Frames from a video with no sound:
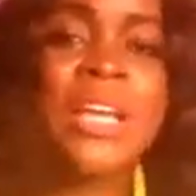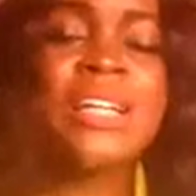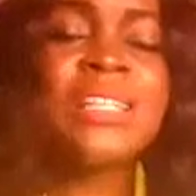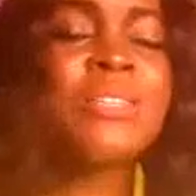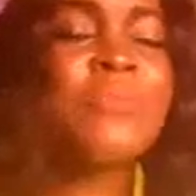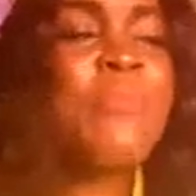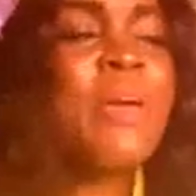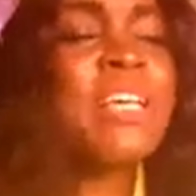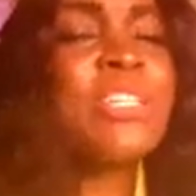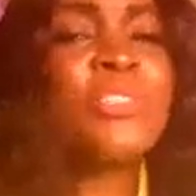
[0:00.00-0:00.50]

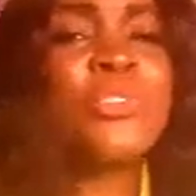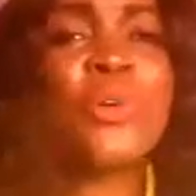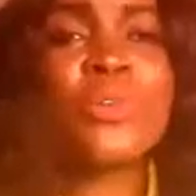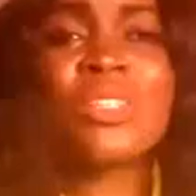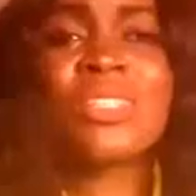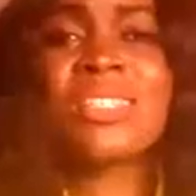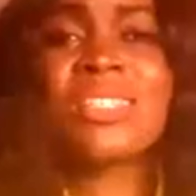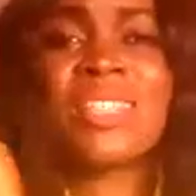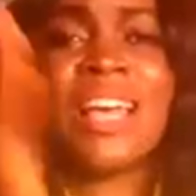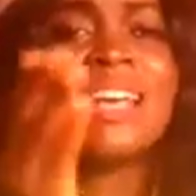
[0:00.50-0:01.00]
It makes
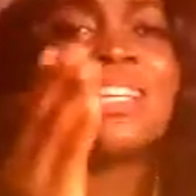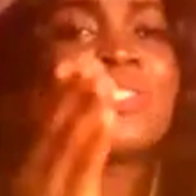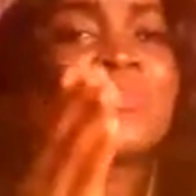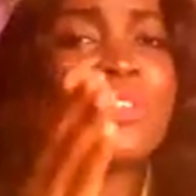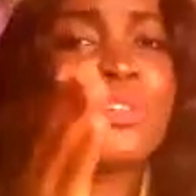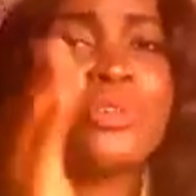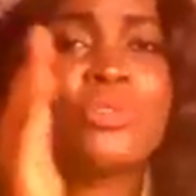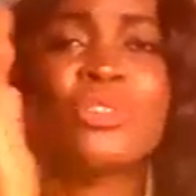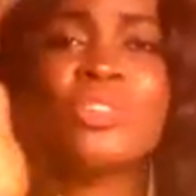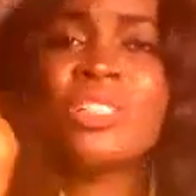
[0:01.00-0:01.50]
no sense
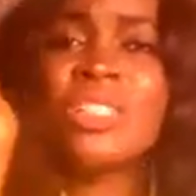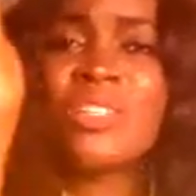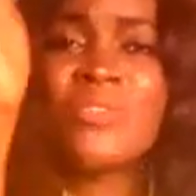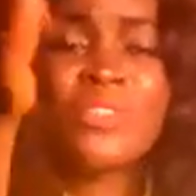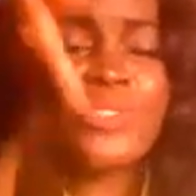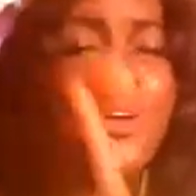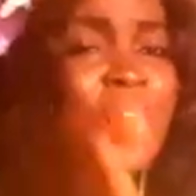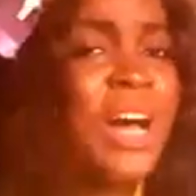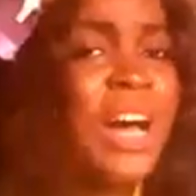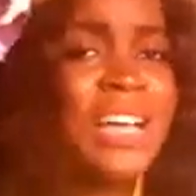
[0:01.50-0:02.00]
for you to
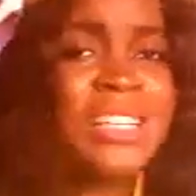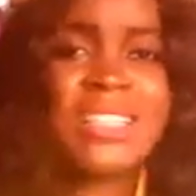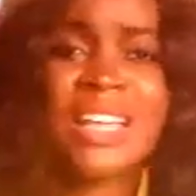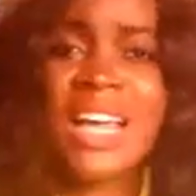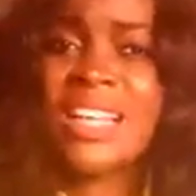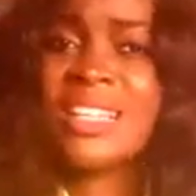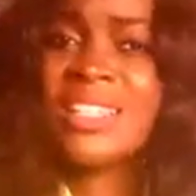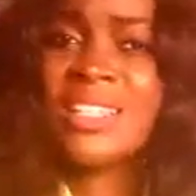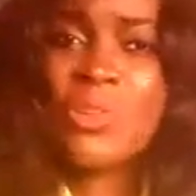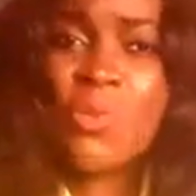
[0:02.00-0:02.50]
lift your hands
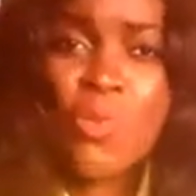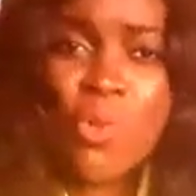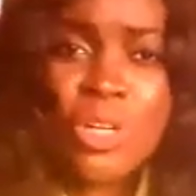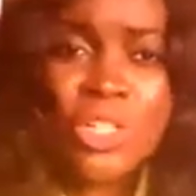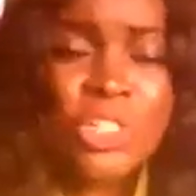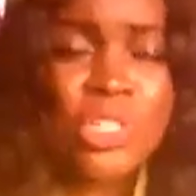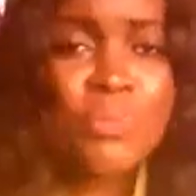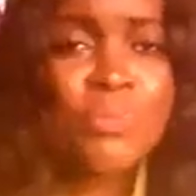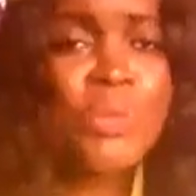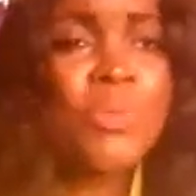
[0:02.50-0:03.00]
and still
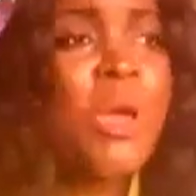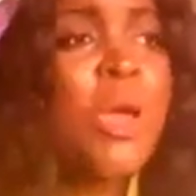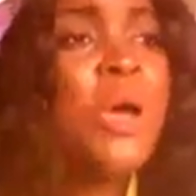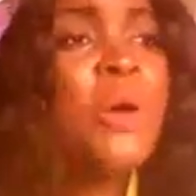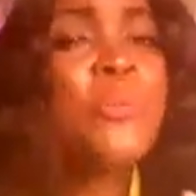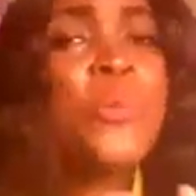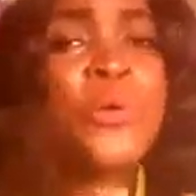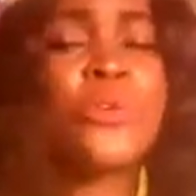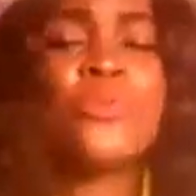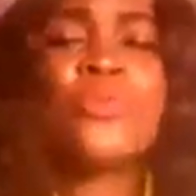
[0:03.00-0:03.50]
worship him,
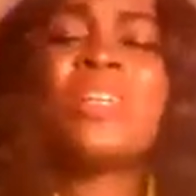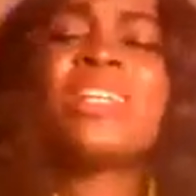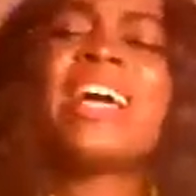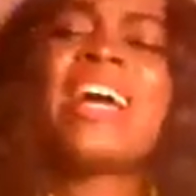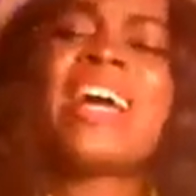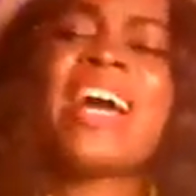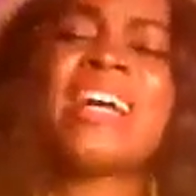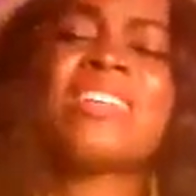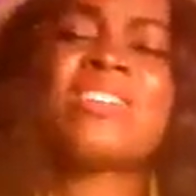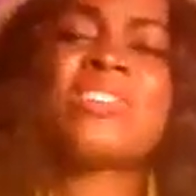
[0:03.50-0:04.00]
but you'll be
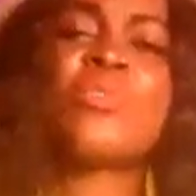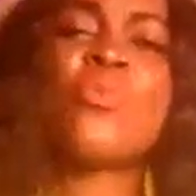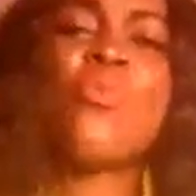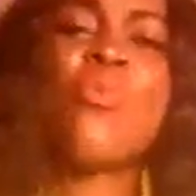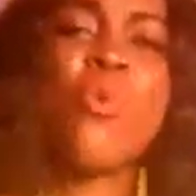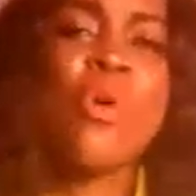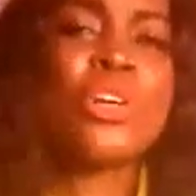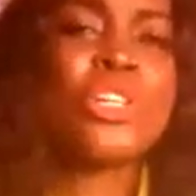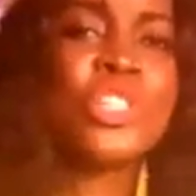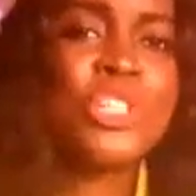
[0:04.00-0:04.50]
like, I still
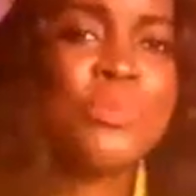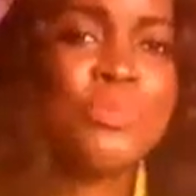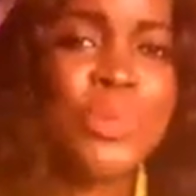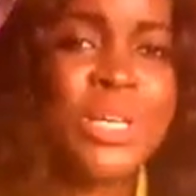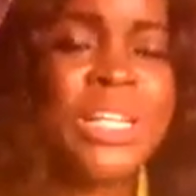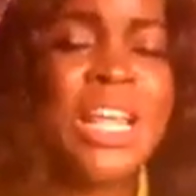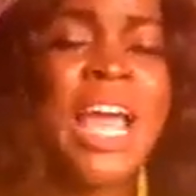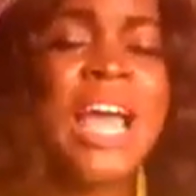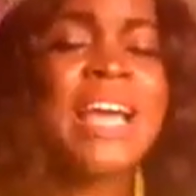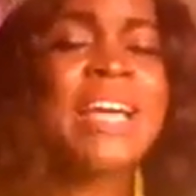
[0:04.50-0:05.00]
worship
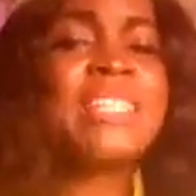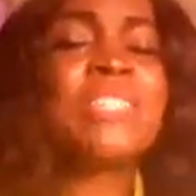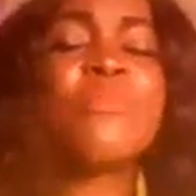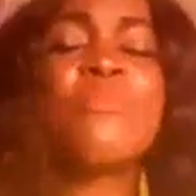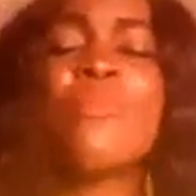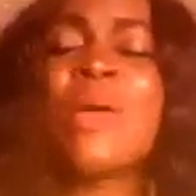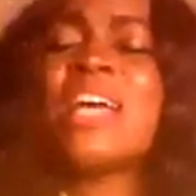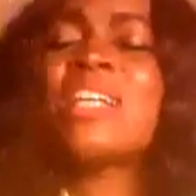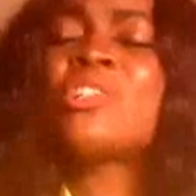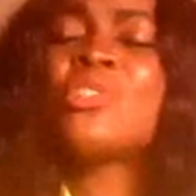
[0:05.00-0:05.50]
him. It
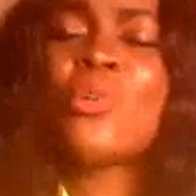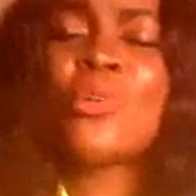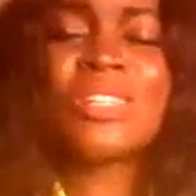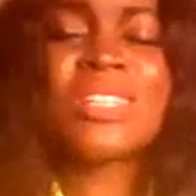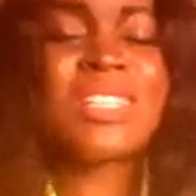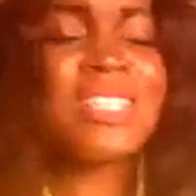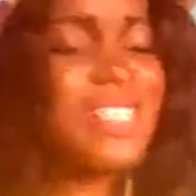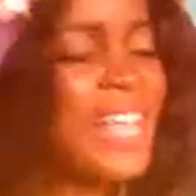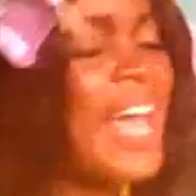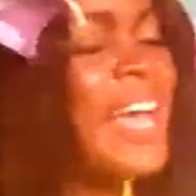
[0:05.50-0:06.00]
makes no
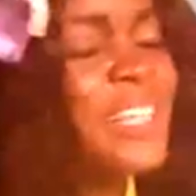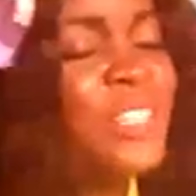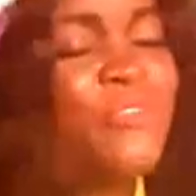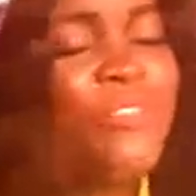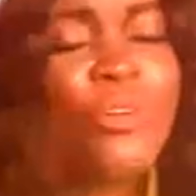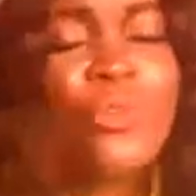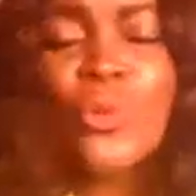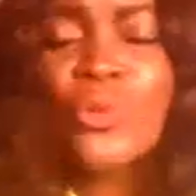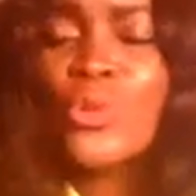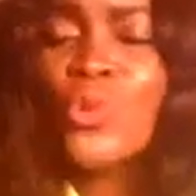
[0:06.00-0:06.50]
sense
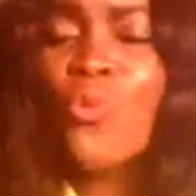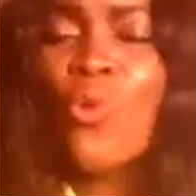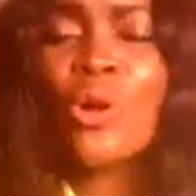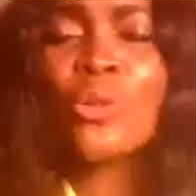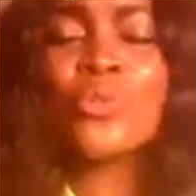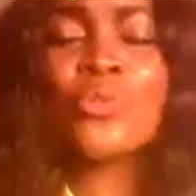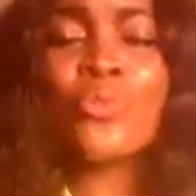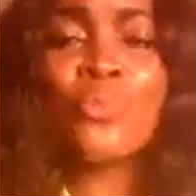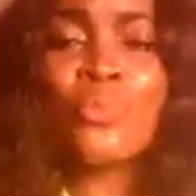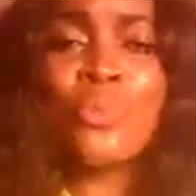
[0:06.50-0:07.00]
for you to
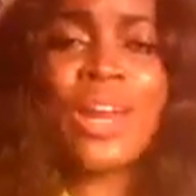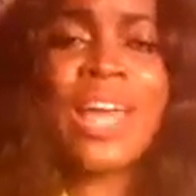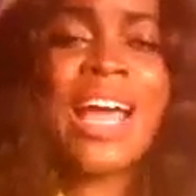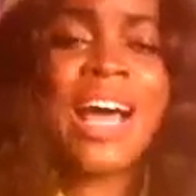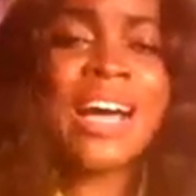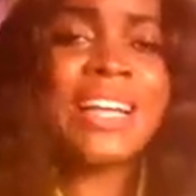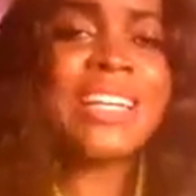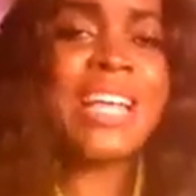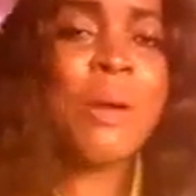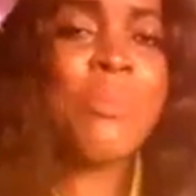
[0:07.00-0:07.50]
want to pray
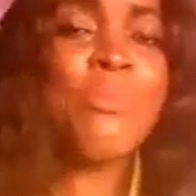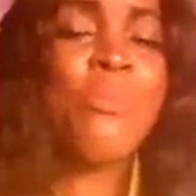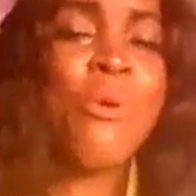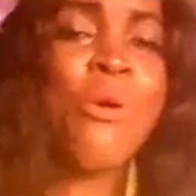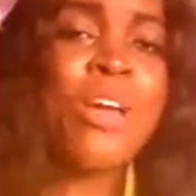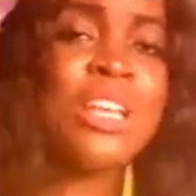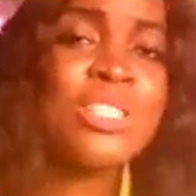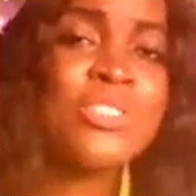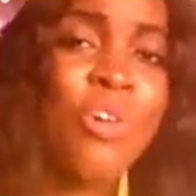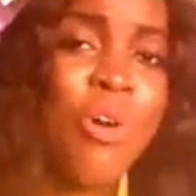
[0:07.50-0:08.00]
at that
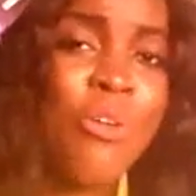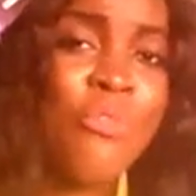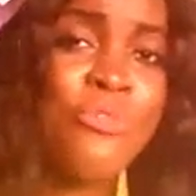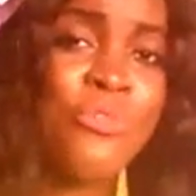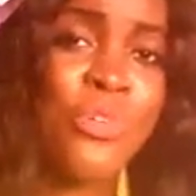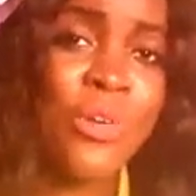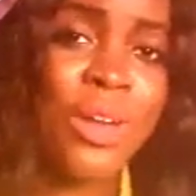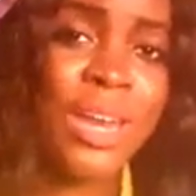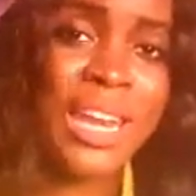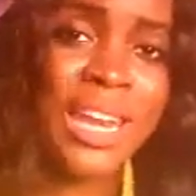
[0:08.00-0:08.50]
point of
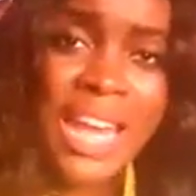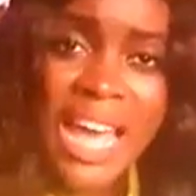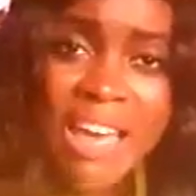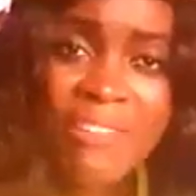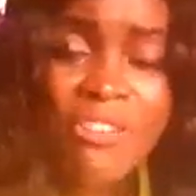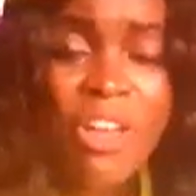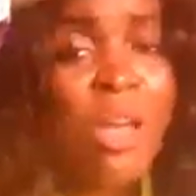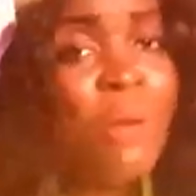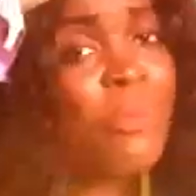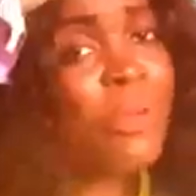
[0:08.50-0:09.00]
your
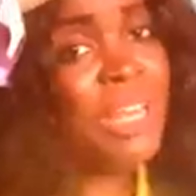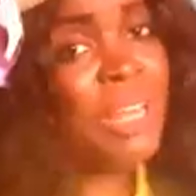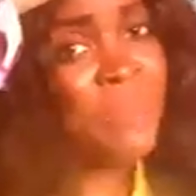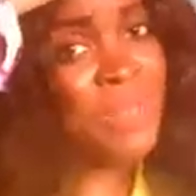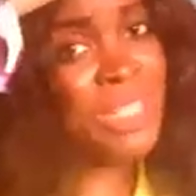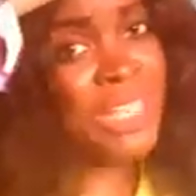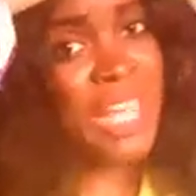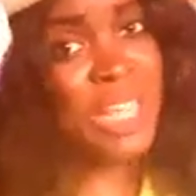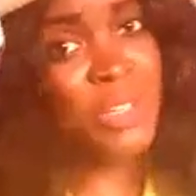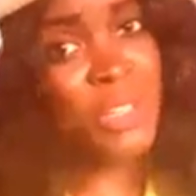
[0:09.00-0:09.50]
life, but let
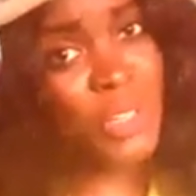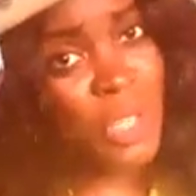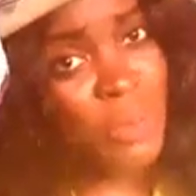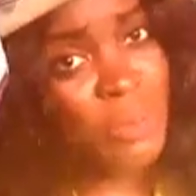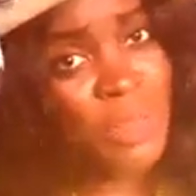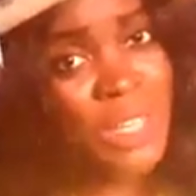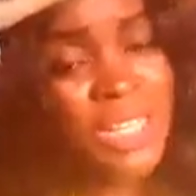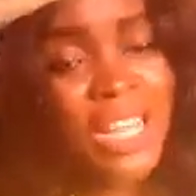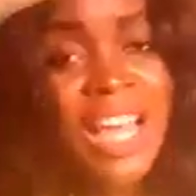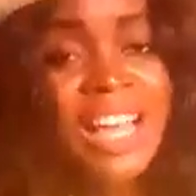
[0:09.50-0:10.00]
me tell you
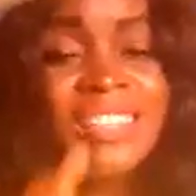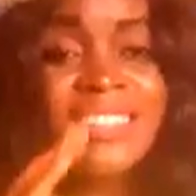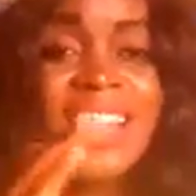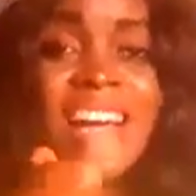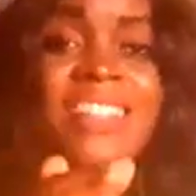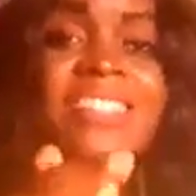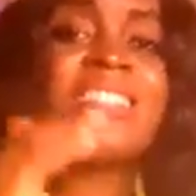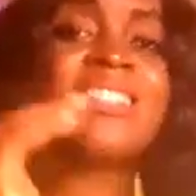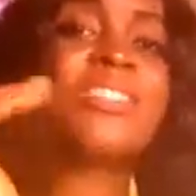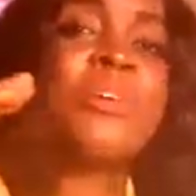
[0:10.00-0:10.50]
something,
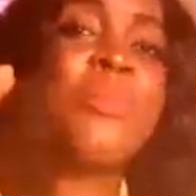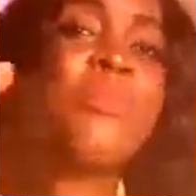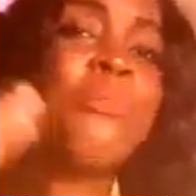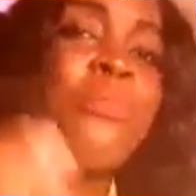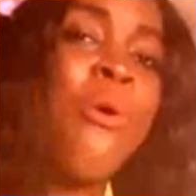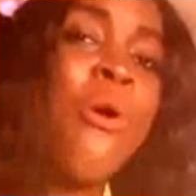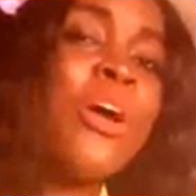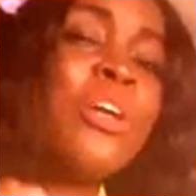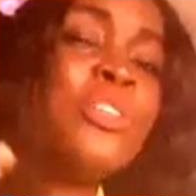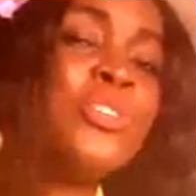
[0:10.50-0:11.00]
that is the
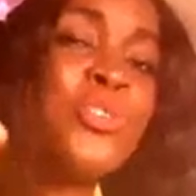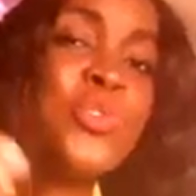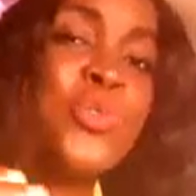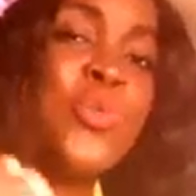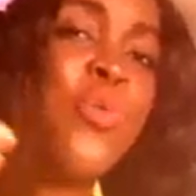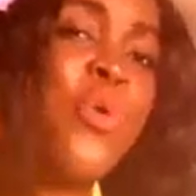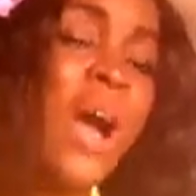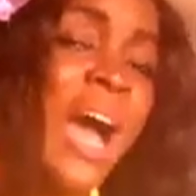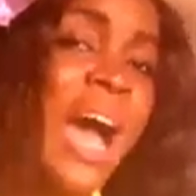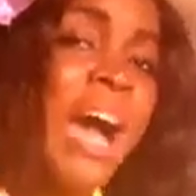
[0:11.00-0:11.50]
point
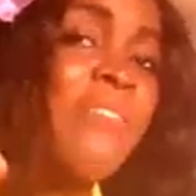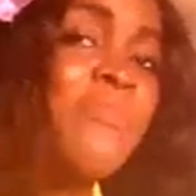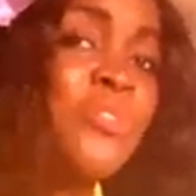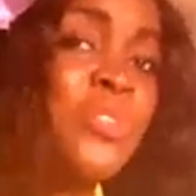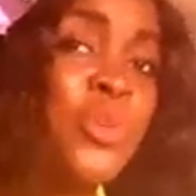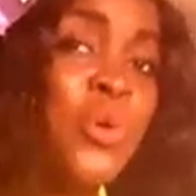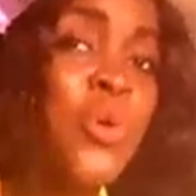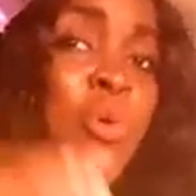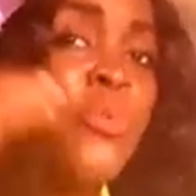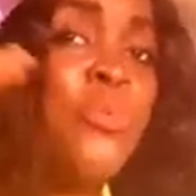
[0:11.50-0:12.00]
you have
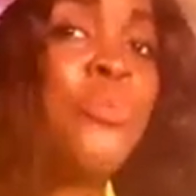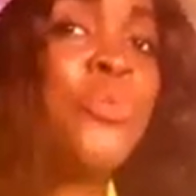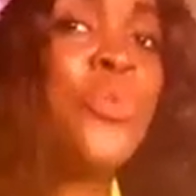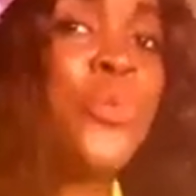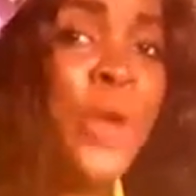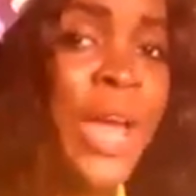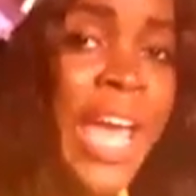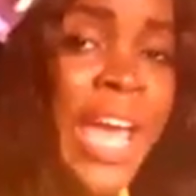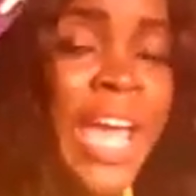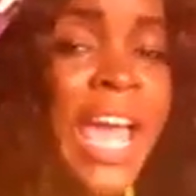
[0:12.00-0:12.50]
to
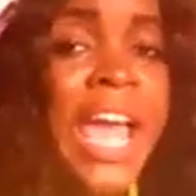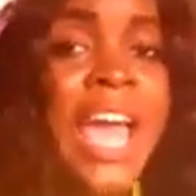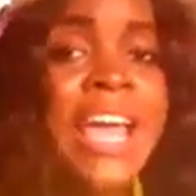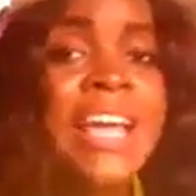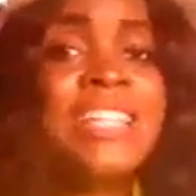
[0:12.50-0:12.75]
pray.